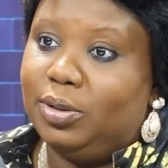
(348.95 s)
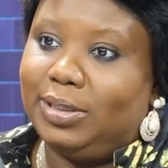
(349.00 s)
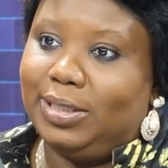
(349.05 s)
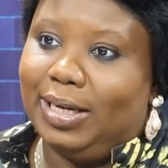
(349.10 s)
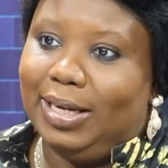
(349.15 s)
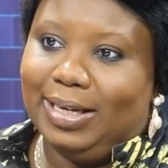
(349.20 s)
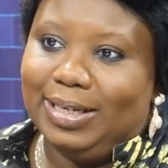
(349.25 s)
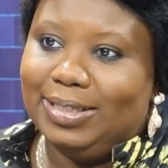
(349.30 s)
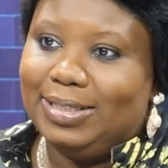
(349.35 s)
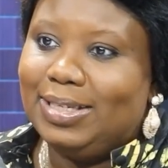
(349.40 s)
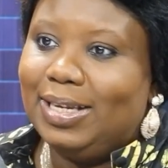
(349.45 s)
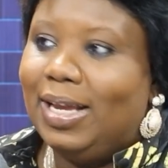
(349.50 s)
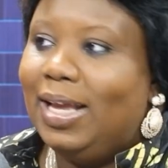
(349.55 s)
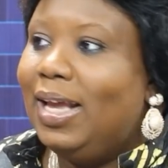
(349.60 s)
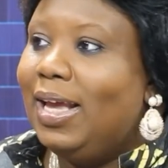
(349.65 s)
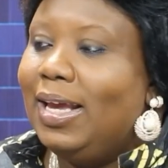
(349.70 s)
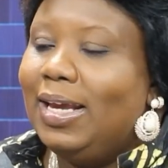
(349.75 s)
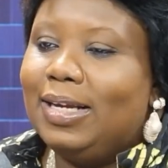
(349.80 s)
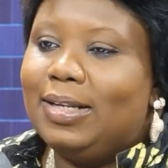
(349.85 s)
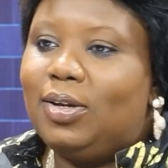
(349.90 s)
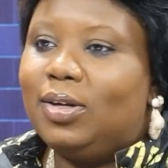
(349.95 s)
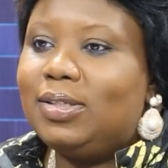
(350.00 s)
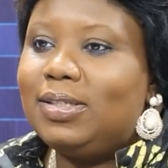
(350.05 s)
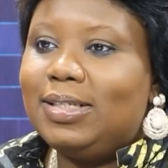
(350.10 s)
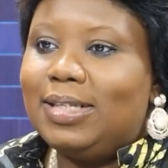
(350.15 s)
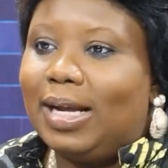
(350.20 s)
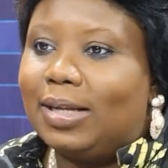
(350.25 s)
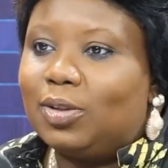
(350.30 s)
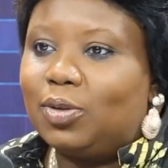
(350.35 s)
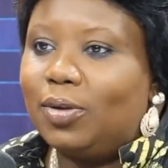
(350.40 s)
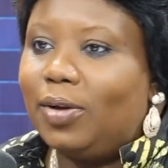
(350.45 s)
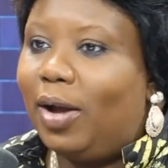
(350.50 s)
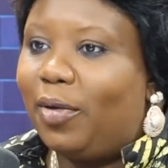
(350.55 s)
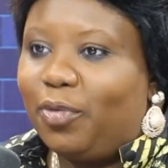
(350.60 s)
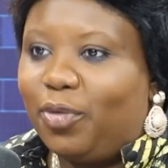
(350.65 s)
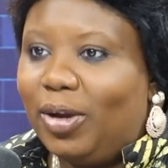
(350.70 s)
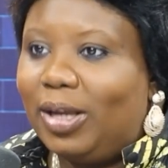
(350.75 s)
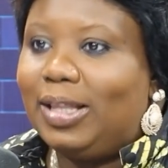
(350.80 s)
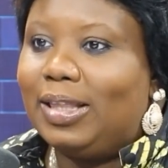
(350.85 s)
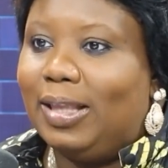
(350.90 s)
chairs, it doesn't
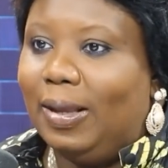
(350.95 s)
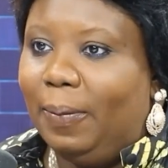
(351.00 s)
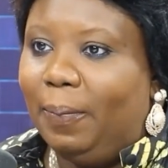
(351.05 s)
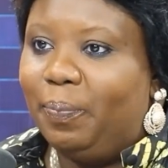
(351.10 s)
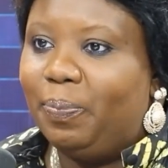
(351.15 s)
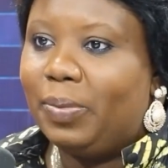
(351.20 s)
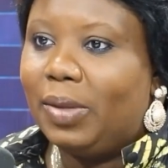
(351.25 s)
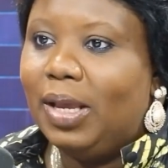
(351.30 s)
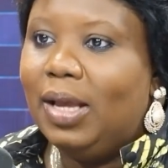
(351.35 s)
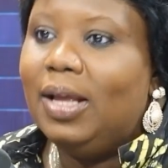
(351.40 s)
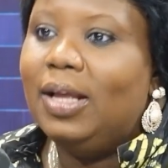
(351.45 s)
affect them.